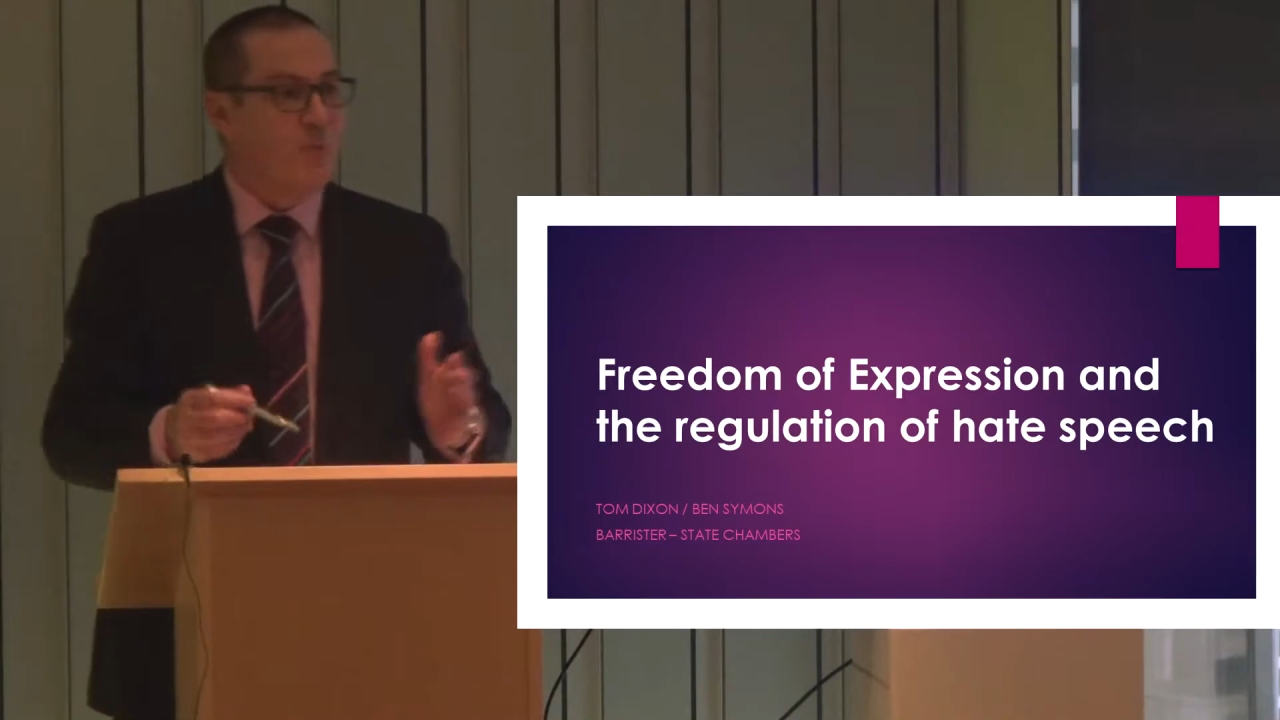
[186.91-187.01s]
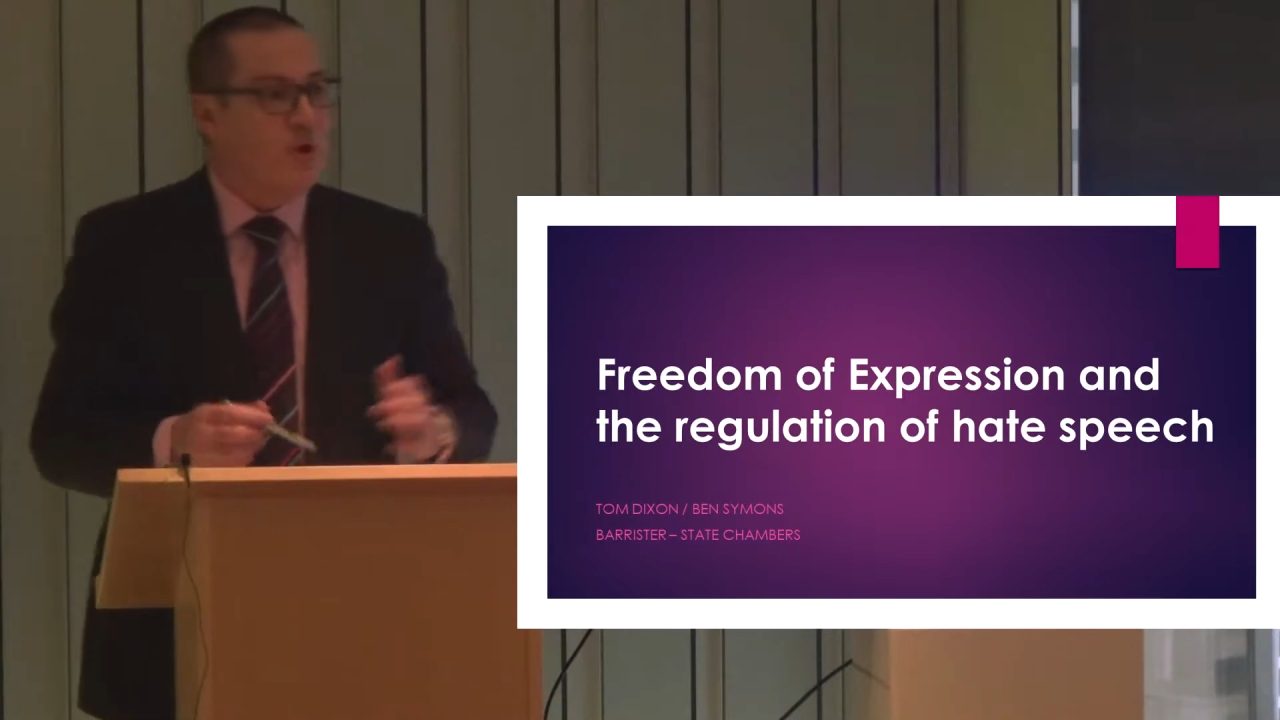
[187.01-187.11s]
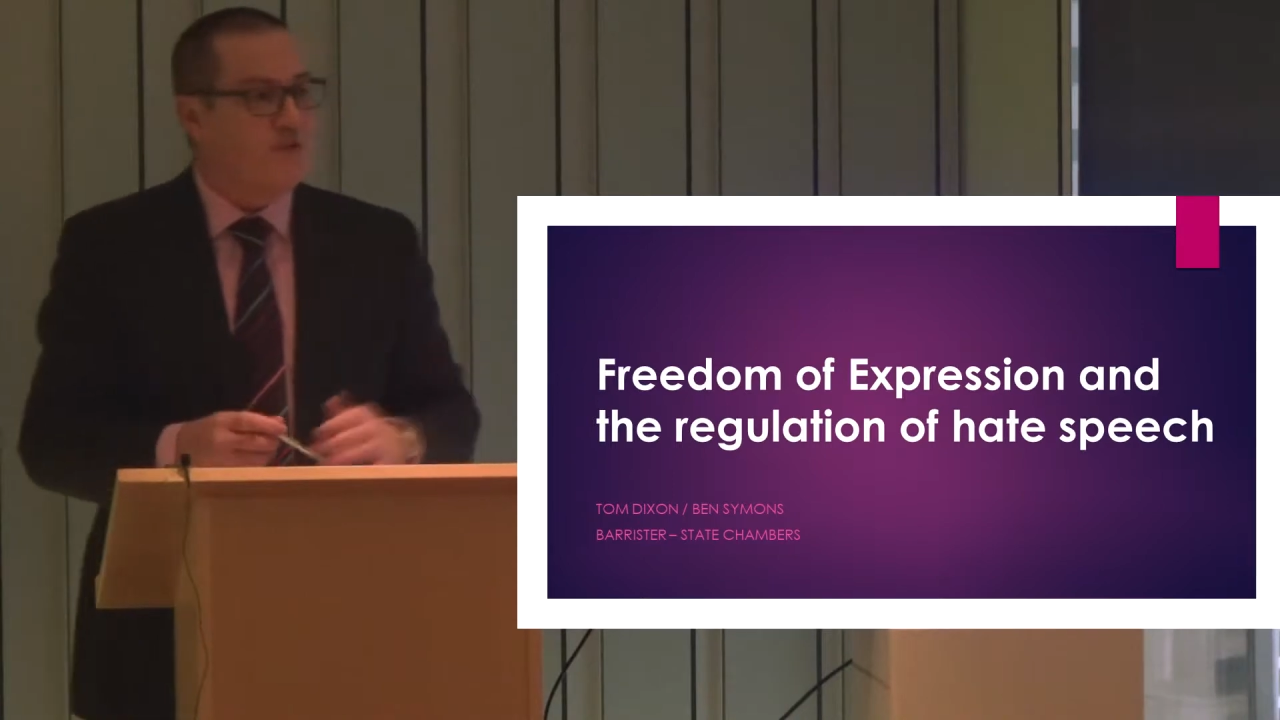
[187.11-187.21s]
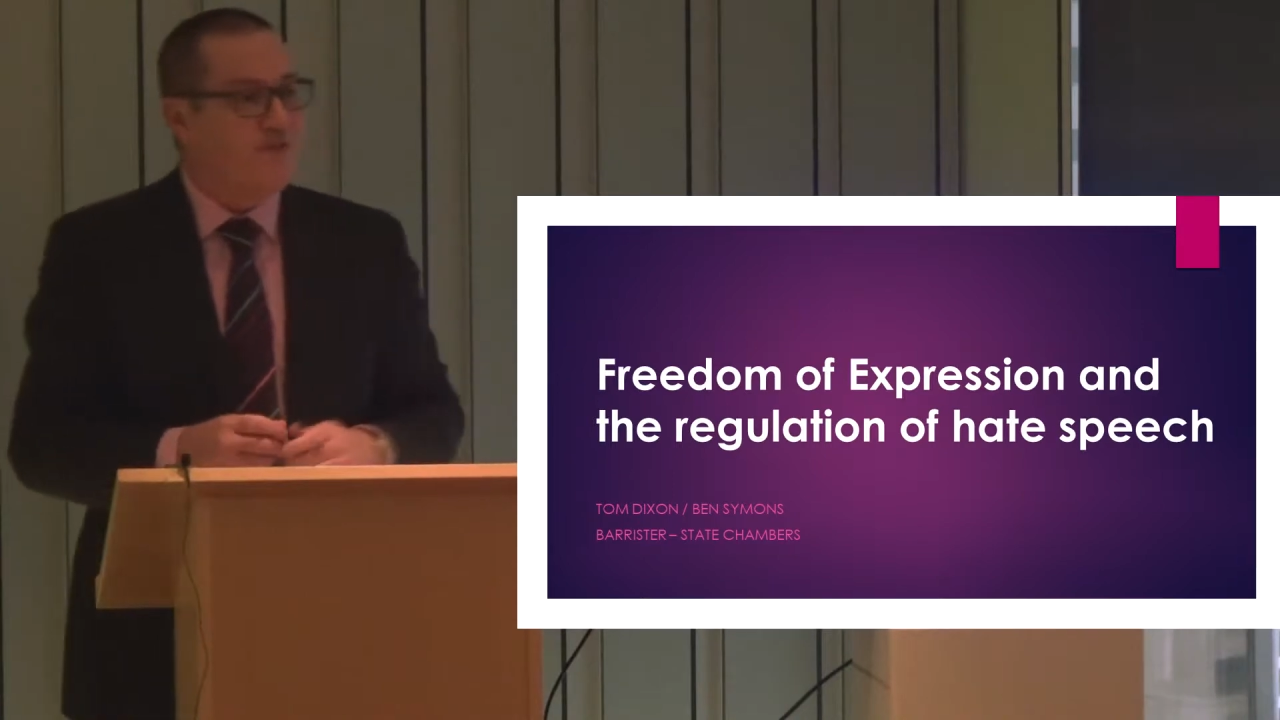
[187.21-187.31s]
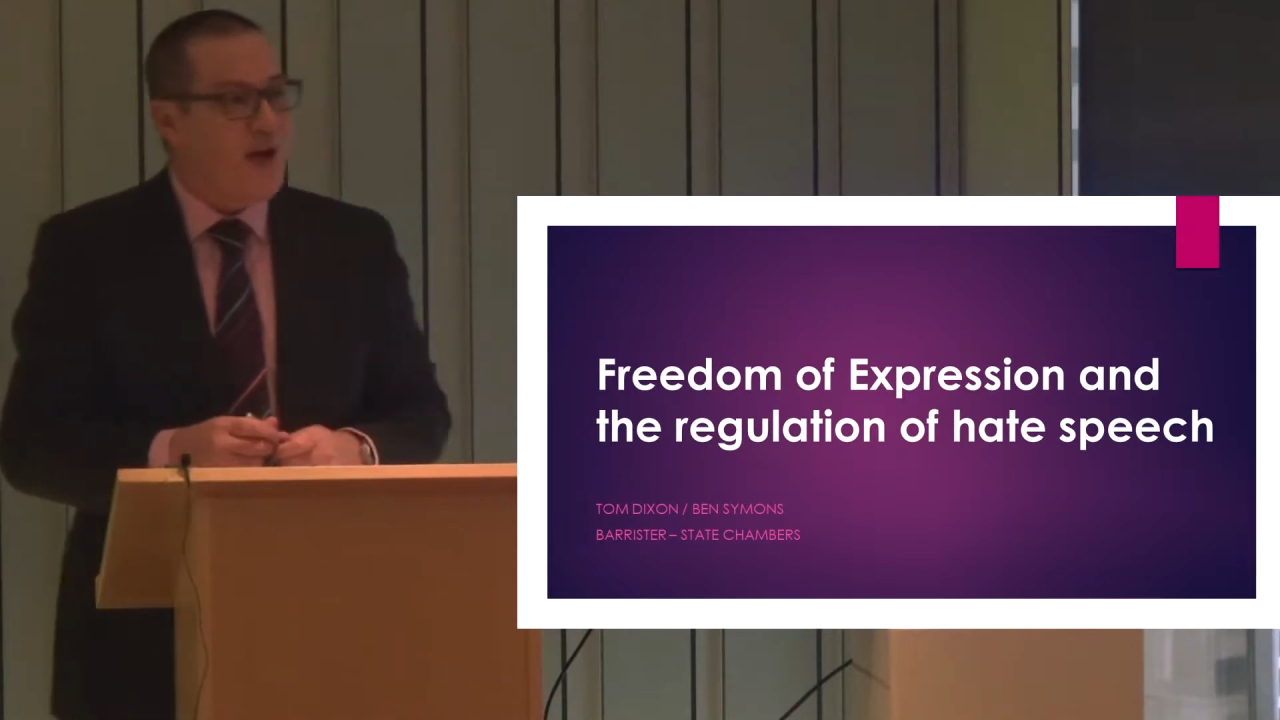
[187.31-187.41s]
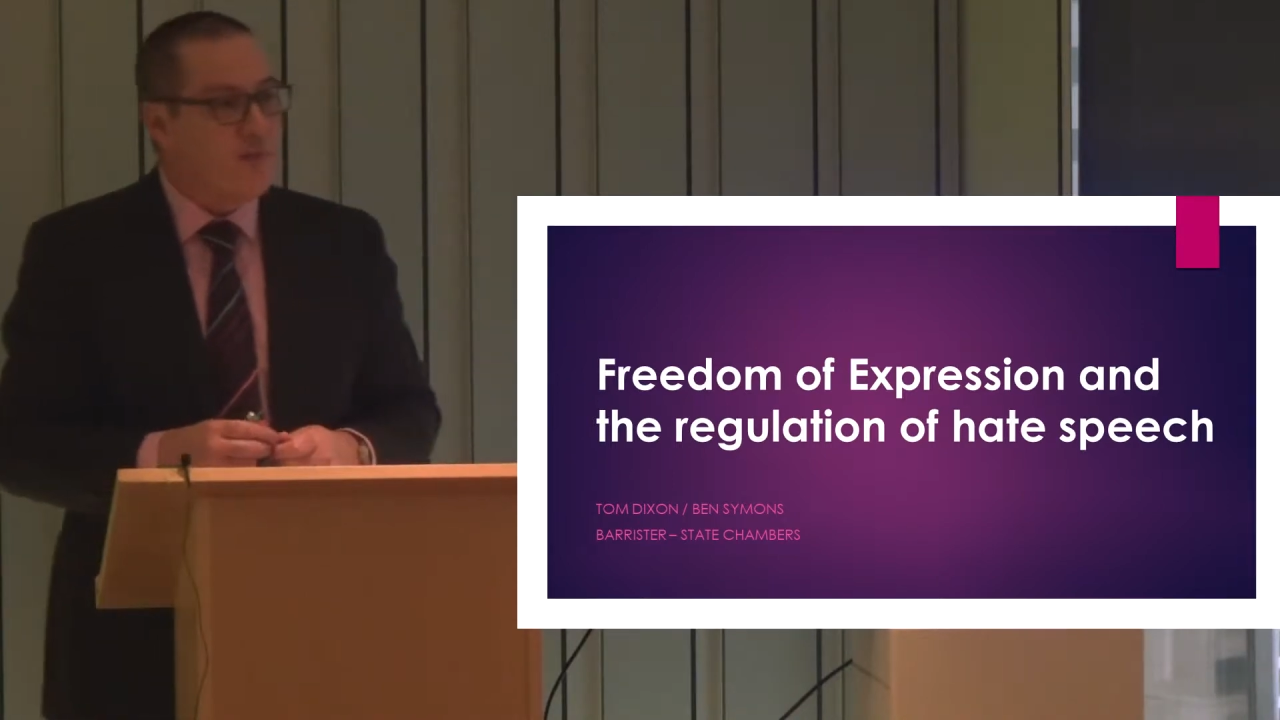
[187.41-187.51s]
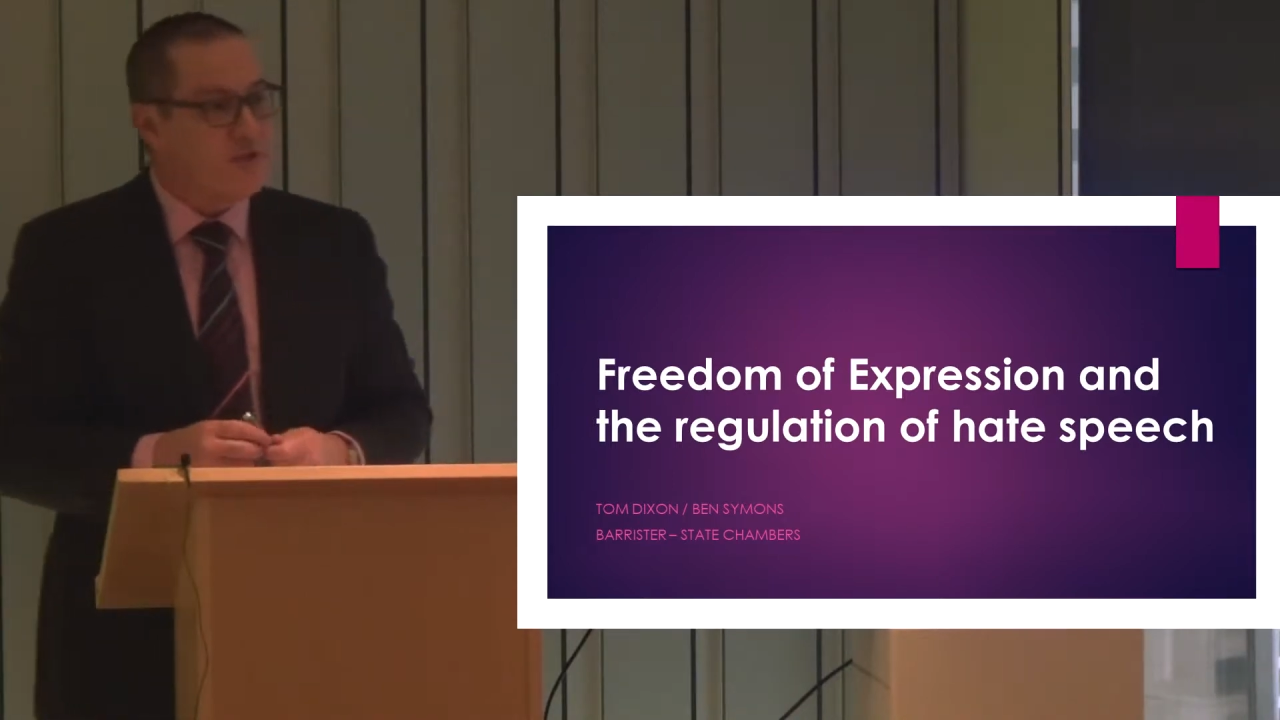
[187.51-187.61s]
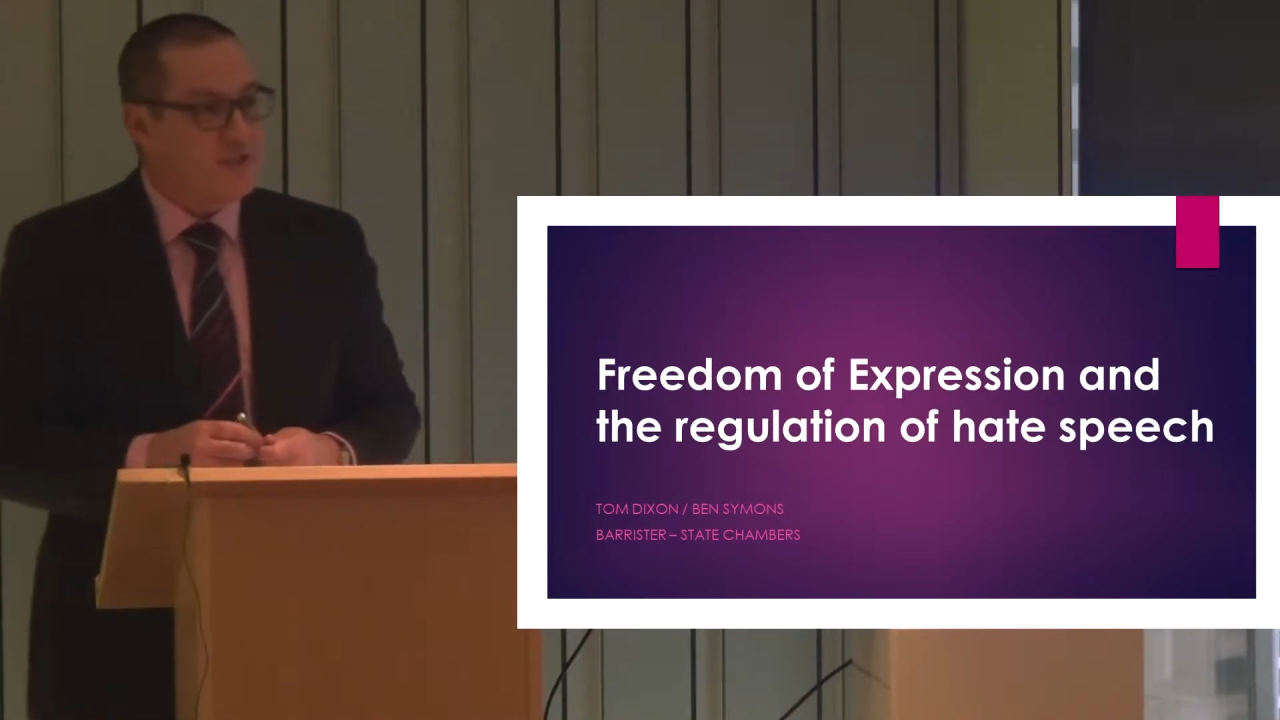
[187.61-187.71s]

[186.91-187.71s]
most famous